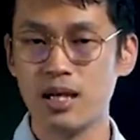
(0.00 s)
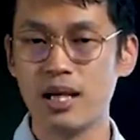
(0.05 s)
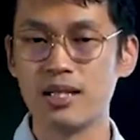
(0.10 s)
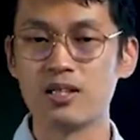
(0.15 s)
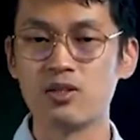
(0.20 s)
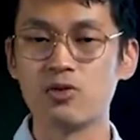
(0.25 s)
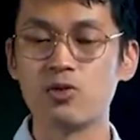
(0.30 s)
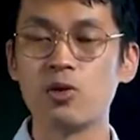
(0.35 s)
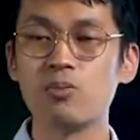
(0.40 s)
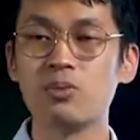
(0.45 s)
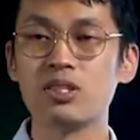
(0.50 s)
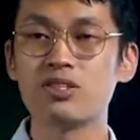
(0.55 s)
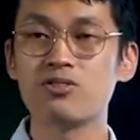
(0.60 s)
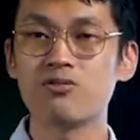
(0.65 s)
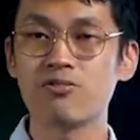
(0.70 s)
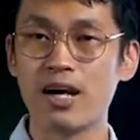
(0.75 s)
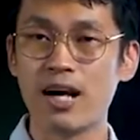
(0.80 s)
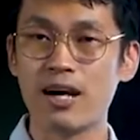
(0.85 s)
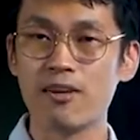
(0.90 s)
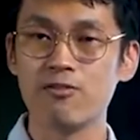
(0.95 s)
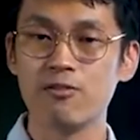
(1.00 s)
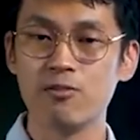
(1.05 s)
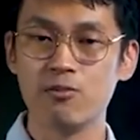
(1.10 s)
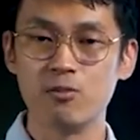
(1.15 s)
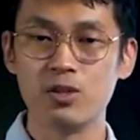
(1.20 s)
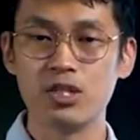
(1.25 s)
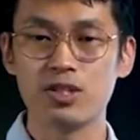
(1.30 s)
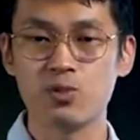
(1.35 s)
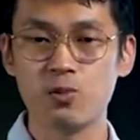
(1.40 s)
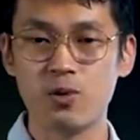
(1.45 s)
And in Romans 5,
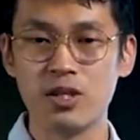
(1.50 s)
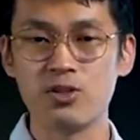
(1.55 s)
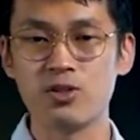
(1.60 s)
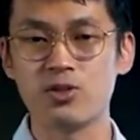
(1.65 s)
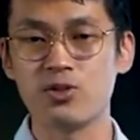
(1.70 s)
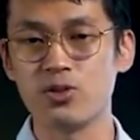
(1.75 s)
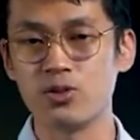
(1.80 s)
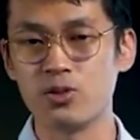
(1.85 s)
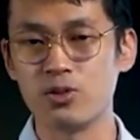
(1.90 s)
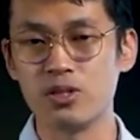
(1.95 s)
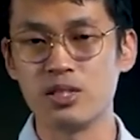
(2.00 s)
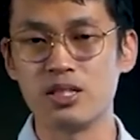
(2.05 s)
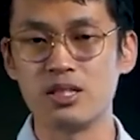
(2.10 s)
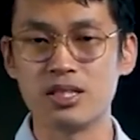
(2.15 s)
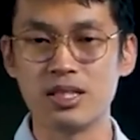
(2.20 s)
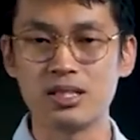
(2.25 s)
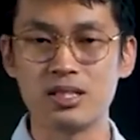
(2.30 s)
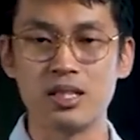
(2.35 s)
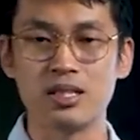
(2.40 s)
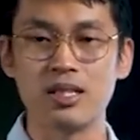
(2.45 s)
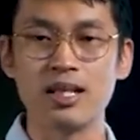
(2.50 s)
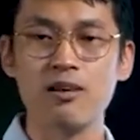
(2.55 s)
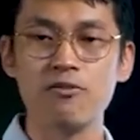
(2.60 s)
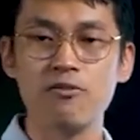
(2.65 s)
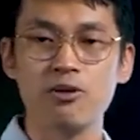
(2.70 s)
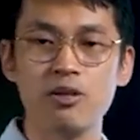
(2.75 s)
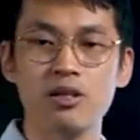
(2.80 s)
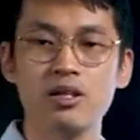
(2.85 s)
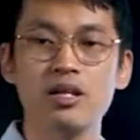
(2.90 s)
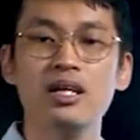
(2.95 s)
verse 1 to 2, it says that
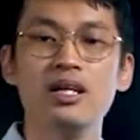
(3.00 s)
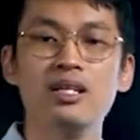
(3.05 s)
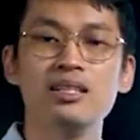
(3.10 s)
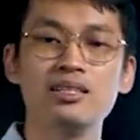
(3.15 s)
therefore,